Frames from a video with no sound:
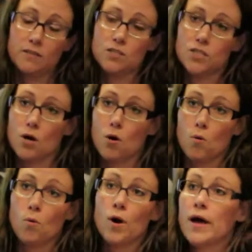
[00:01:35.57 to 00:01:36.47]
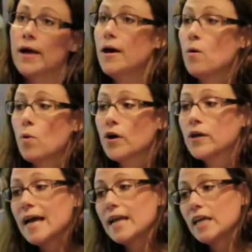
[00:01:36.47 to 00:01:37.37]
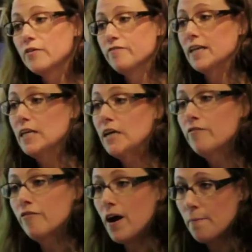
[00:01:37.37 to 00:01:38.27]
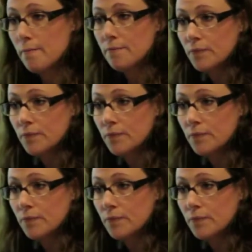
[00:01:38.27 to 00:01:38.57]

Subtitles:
So where are you getting your funding from?